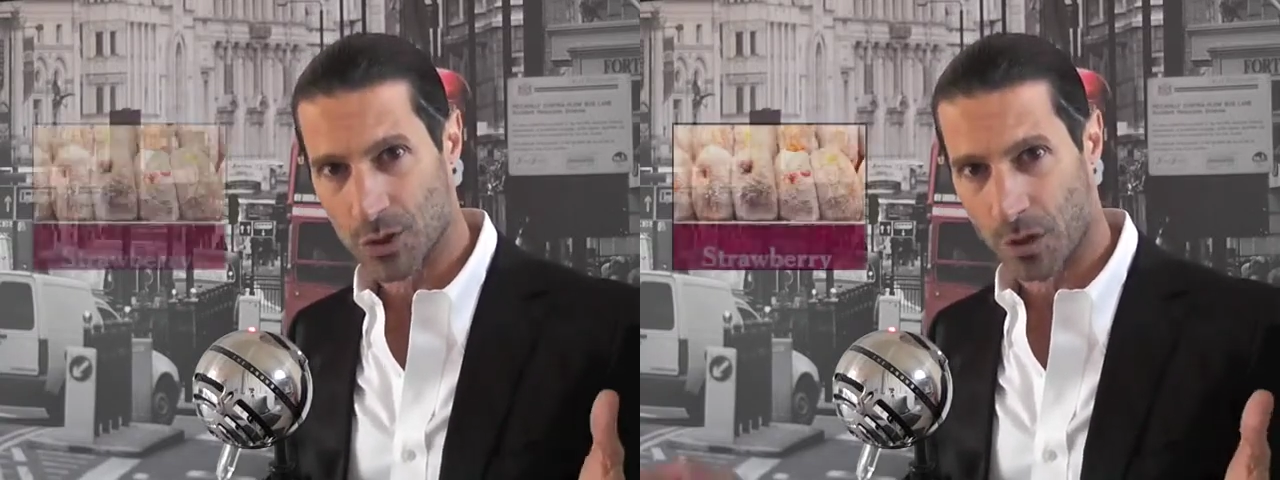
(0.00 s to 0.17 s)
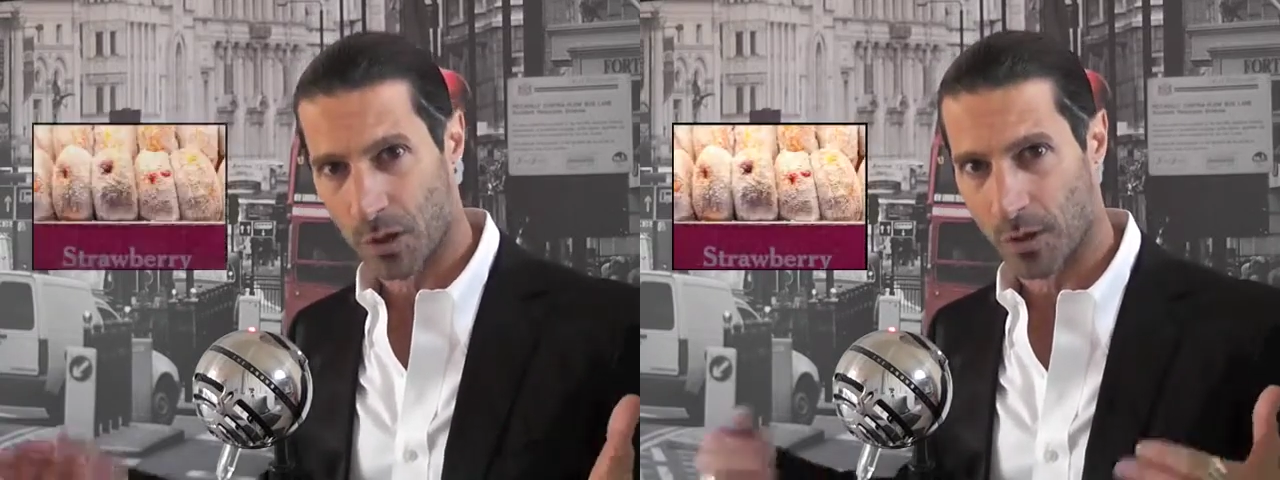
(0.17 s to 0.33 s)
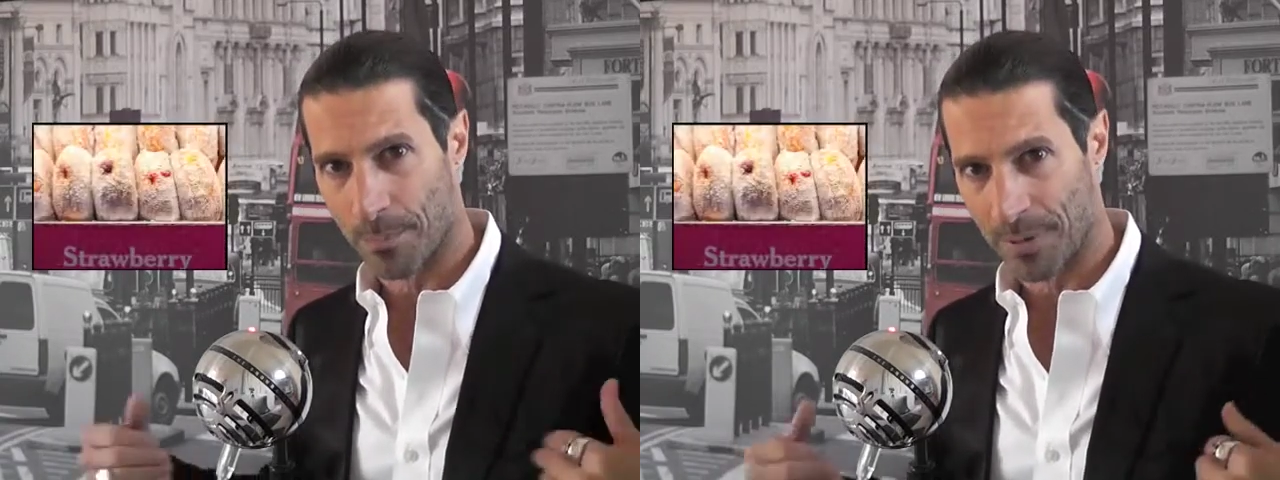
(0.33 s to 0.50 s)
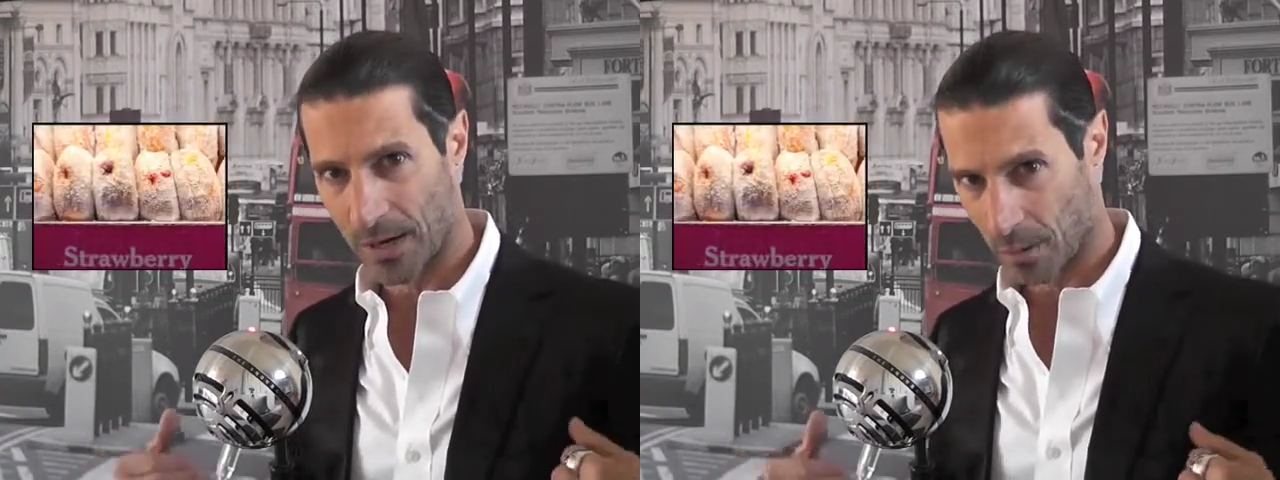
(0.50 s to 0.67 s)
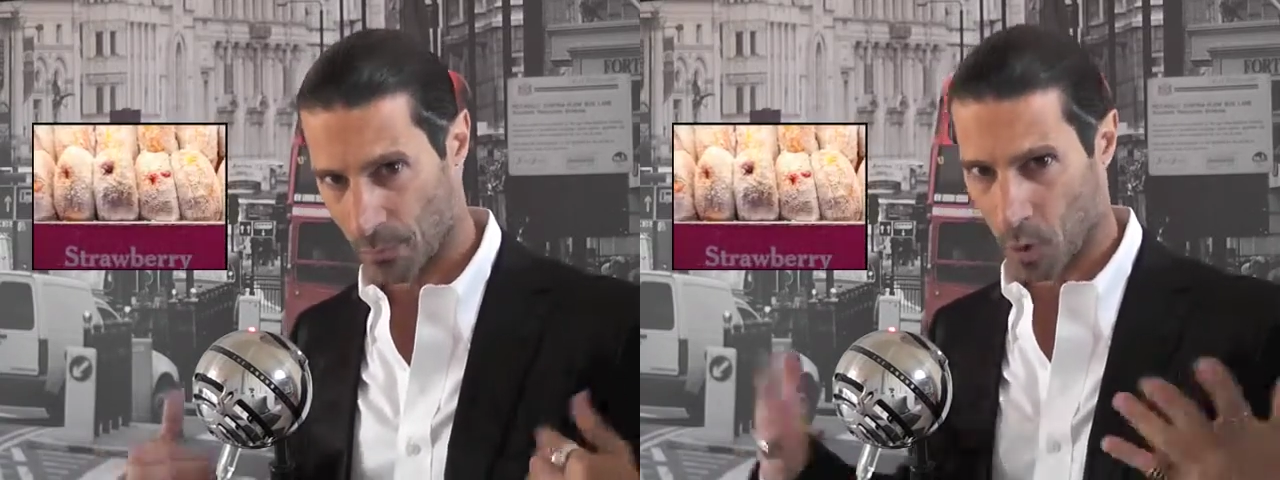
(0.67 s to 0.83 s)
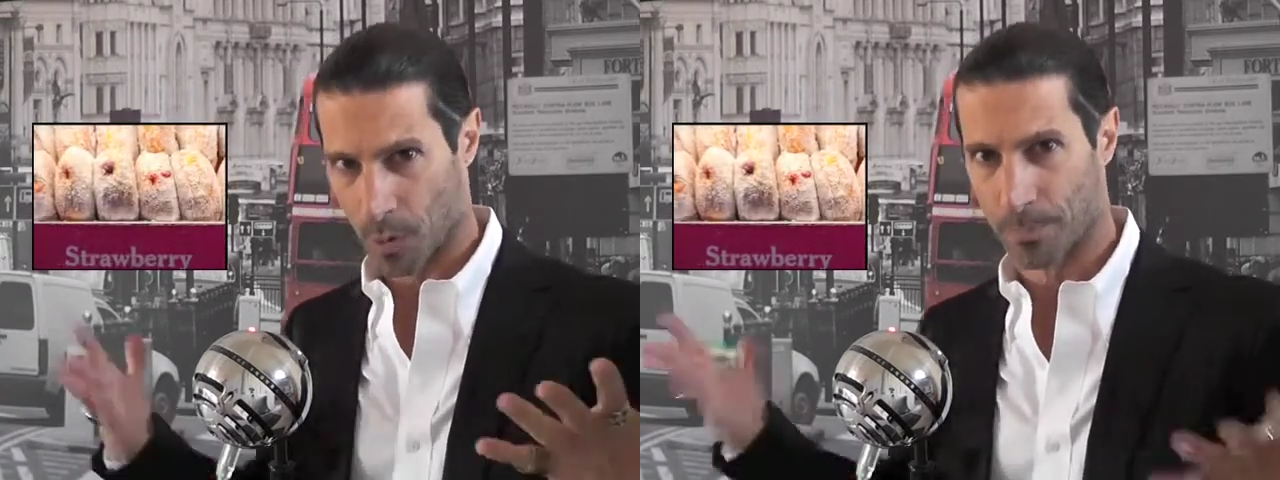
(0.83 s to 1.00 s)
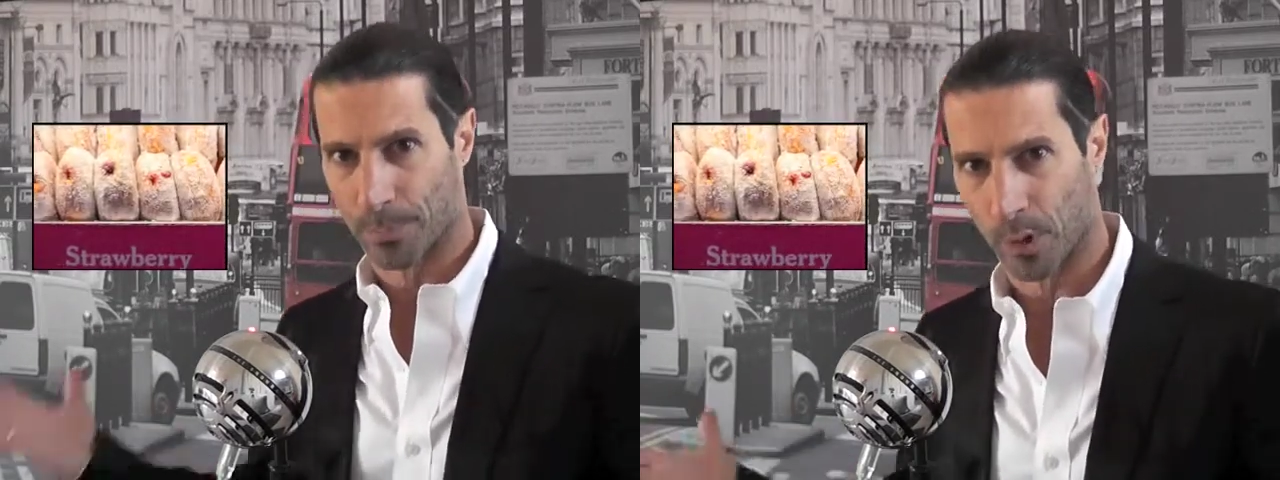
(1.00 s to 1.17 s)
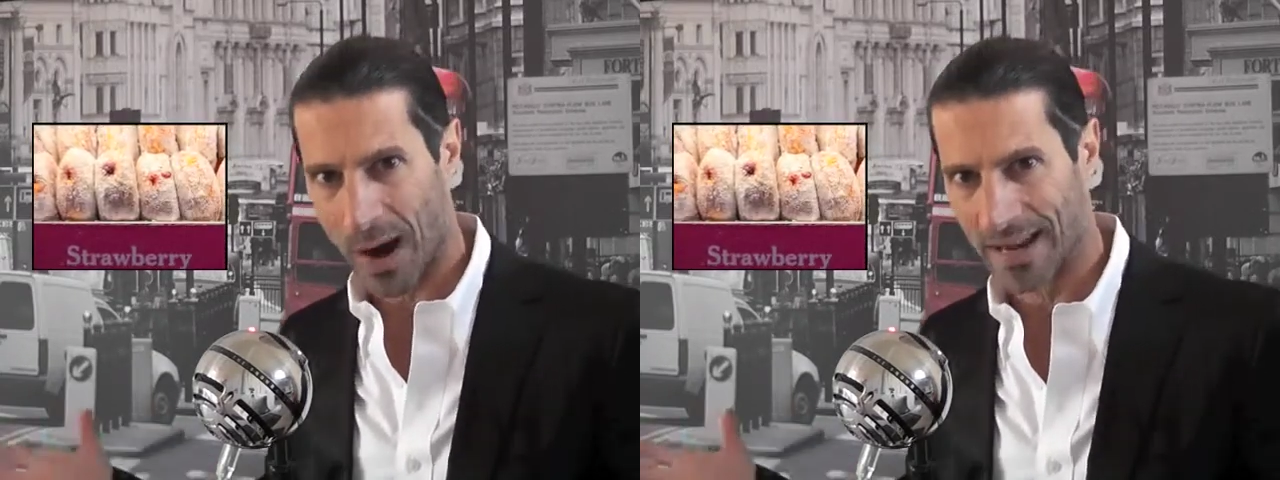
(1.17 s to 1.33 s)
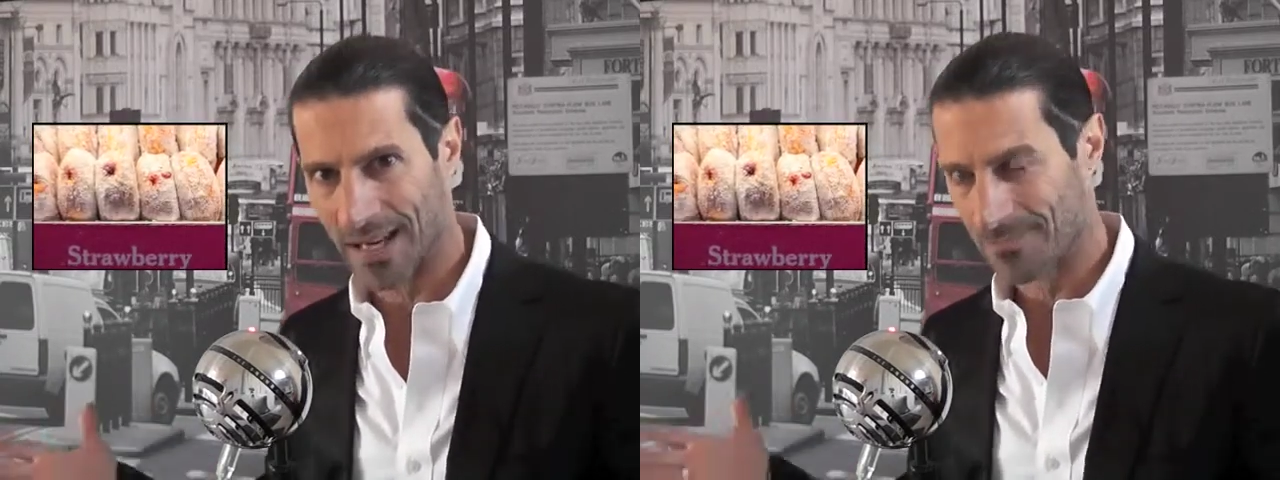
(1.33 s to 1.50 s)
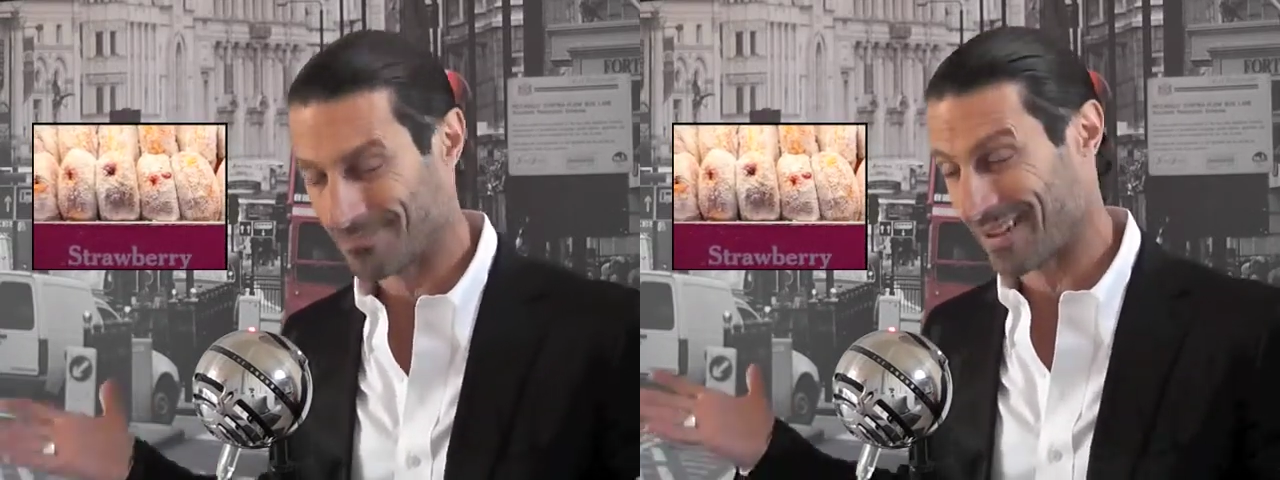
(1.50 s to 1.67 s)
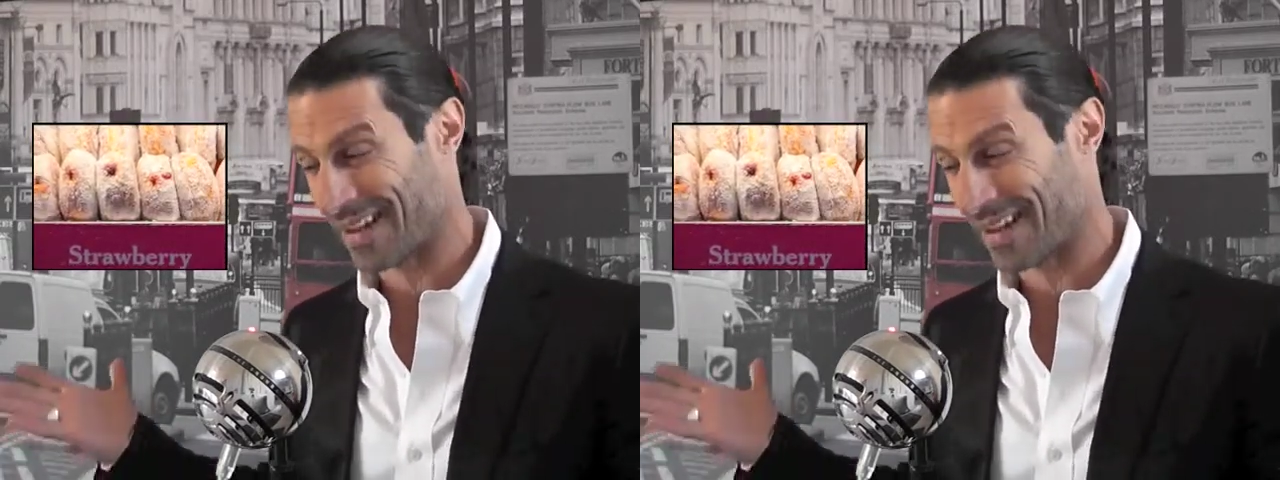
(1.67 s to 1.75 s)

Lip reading: sugar appear more bright.